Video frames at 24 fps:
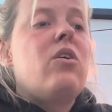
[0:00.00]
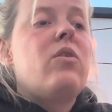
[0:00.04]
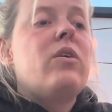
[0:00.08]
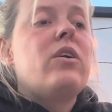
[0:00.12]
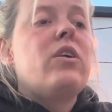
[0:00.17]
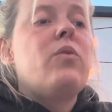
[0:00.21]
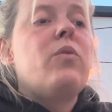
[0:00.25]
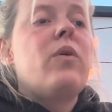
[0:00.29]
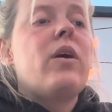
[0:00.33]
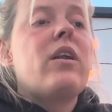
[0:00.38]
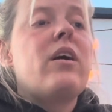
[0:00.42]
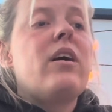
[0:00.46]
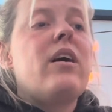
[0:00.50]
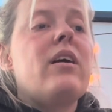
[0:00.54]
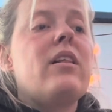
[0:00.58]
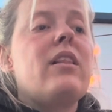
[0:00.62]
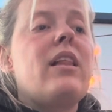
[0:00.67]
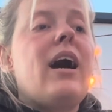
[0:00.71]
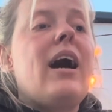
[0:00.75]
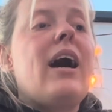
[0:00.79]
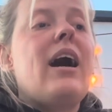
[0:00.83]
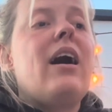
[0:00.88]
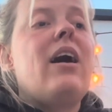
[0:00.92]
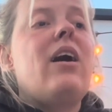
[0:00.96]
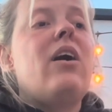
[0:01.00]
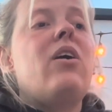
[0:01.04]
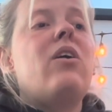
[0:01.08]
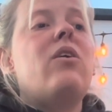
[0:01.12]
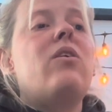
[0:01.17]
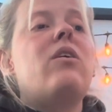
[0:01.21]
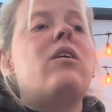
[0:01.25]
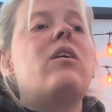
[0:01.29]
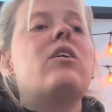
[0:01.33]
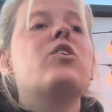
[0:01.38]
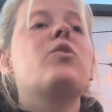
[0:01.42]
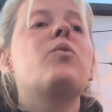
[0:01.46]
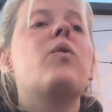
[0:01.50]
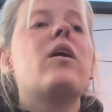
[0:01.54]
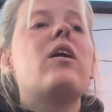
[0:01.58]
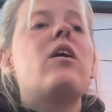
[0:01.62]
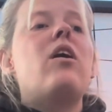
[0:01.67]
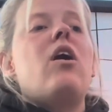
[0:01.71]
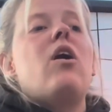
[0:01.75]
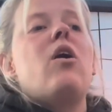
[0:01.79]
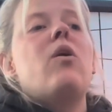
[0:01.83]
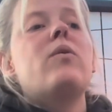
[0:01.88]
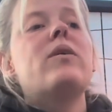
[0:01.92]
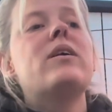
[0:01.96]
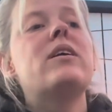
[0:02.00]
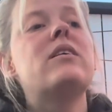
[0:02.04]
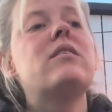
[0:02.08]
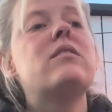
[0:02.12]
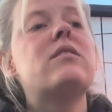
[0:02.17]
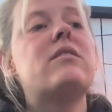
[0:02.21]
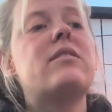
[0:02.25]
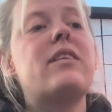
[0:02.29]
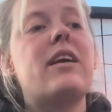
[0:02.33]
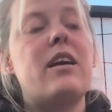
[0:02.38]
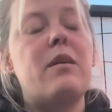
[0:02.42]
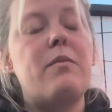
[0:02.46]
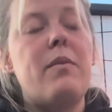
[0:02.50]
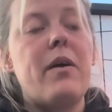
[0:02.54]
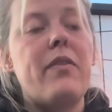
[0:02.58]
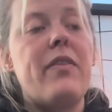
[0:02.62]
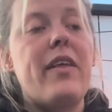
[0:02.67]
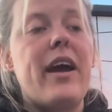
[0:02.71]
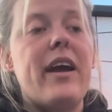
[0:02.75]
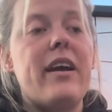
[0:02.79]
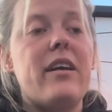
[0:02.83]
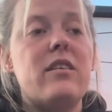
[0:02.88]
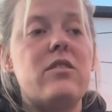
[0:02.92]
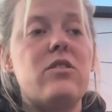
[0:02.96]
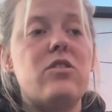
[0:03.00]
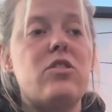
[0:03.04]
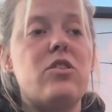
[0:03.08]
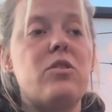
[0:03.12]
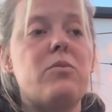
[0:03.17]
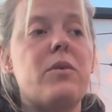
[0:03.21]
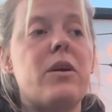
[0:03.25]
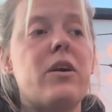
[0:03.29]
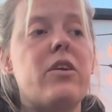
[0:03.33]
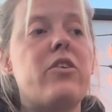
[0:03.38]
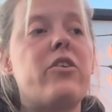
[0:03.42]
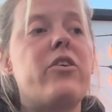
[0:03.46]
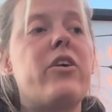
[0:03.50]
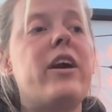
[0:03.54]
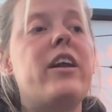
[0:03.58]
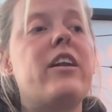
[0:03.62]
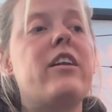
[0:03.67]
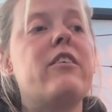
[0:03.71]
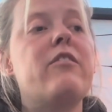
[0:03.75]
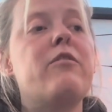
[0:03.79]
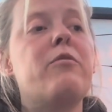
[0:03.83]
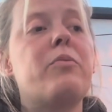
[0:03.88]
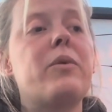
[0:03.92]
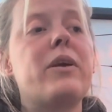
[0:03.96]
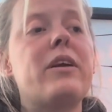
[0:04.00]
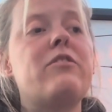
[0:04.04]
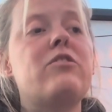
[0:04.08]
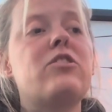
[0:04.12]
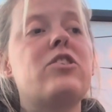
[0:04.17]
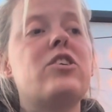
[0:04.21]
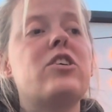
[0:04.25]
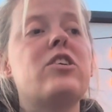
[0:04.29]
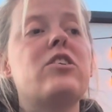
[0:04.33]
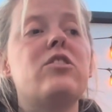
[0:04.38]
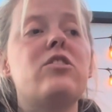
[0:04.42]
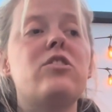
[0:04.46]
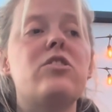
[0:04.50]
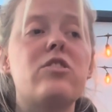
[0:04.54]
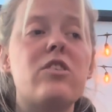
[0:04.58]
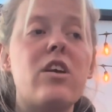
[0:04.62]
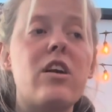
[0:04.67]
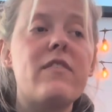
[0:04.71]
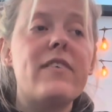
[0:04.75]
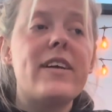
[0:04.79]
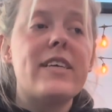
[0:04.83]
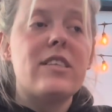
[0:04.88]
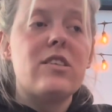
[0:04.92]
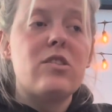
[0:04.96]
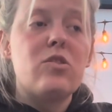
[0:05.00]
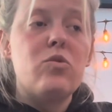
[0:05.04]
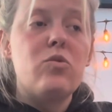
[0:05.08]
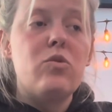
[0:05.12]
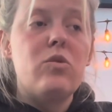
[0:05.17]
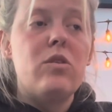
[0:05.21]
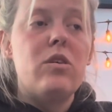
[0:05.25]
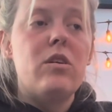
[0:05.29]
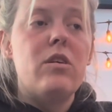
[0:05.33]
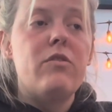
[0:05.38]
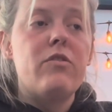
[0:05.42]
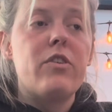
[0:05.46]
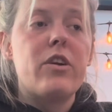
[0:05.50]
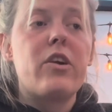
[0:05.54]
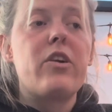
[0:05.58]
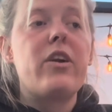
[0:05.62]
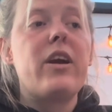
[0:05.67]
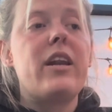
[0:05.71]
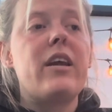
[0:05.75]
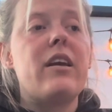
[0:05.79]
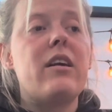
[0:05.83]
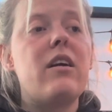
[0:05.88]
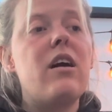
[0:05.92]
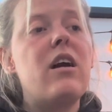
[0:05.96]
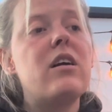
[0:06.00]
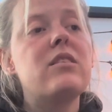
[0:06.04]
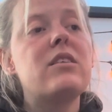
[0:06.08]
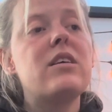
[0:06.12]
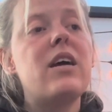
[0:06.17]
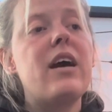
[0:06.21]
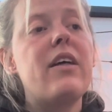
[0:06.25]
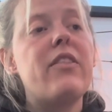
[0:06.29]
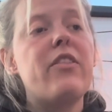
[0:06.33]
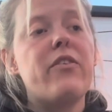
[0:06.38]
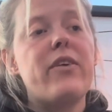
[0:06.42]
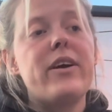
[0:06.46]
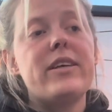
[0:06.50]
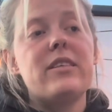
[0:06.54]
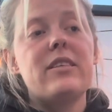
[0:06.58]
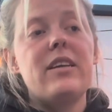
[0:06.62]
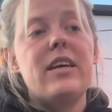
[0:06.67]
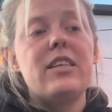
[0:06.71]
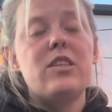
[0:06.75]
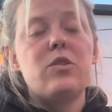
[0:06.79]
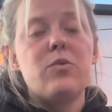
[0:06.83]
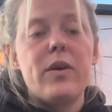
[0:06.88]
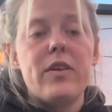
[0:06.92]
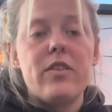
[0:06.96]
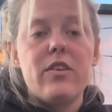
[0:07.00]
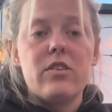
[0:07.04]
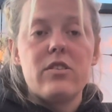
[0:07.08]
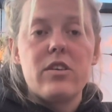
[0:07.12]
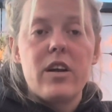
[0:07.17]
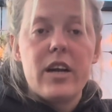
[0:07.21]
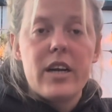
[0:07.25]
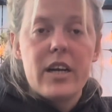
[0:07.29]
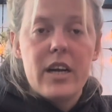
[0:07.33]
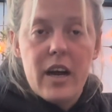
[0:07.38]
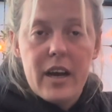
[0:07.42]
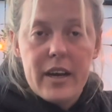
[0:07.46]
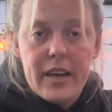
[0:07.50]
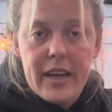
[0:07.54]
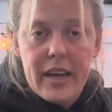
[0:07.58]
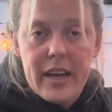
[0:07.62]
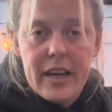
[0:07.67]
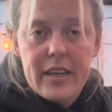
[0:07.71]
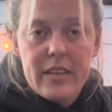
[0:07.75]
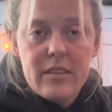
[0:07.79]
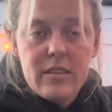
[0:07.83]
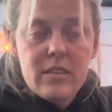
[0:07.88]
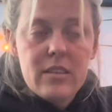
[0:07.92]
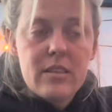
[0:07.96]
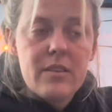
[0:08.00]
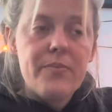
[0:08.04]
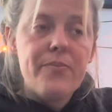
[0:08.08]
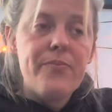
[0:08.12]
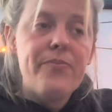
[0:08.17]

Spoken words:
you want to always think about the end consumer. The creative brief should serve as a tool for creating content that resonates with your target audience.